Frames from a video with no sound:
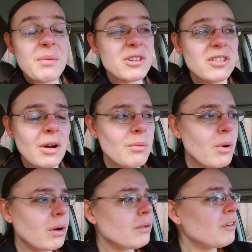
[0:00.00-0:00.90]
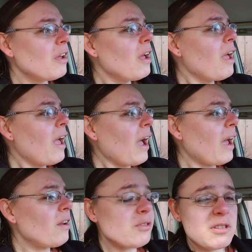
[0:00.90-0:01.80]
which you don't want.
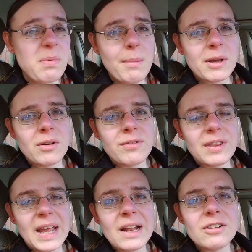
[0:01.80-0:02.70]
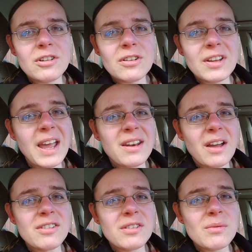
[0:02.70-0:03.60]
And also it's probably good for the engine to get
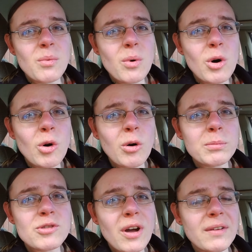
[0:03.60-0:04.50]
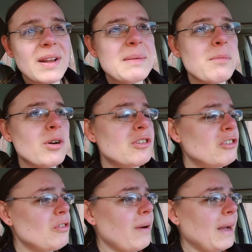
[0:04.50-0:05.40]
nice and warm, drive any
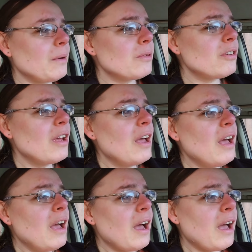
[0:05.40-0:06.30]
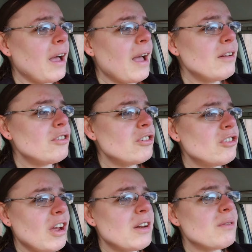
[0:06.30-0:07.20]
moisture out, and just
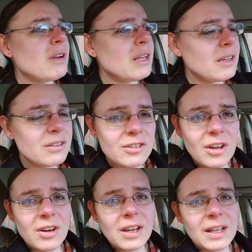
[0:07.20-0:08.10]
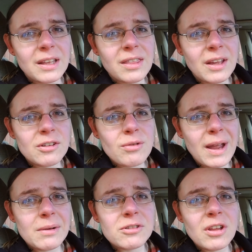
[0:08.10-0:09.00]
generally circulate things
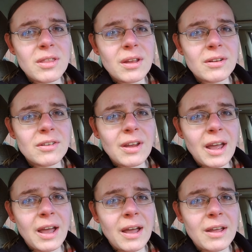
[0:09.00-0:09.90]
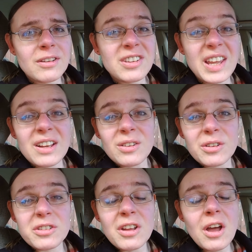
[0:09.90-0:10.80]
around so that
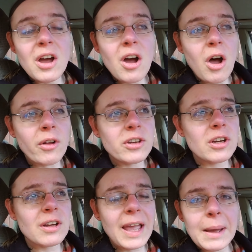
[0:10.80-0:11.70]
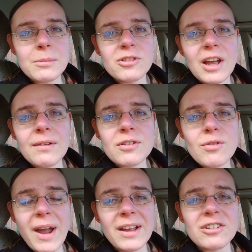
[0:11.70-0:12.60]
seals on your camshaft,
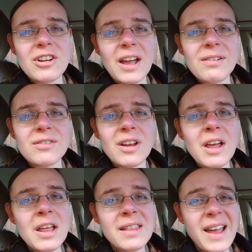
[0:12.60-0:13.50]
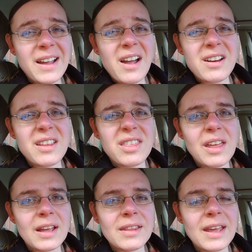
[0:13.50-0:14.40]
crankshaft, that kind of
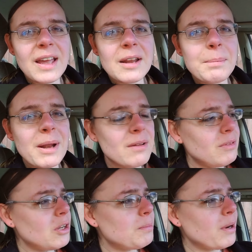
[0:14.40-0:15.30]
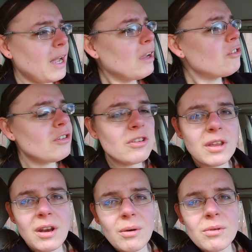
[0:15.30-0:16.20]
thing, they get a bit of lubrication so
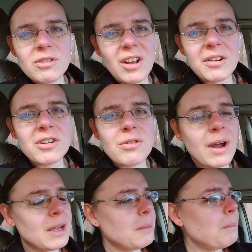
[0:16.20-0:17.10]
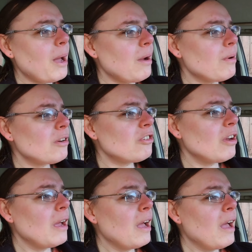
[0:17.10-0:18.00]
they don't start to crack and
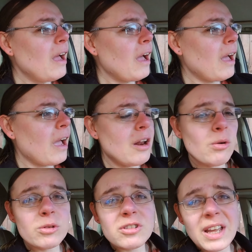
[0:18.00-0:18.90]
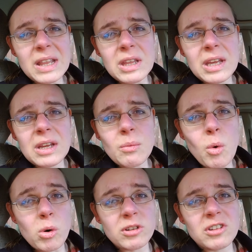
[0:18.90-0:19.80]
perish. And also get the
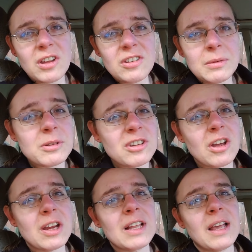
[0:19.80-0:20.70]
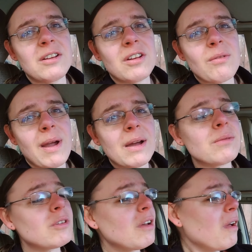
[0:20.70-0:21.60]
water system circulating
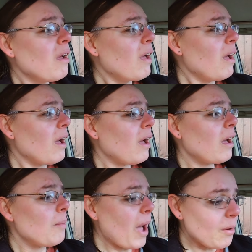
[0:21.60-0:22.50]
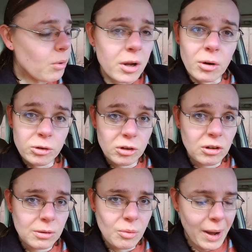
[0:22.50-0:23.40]
around. And what I also
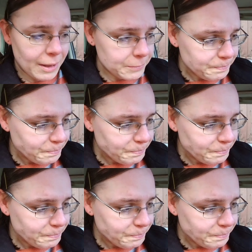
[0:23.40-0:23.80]
do as well,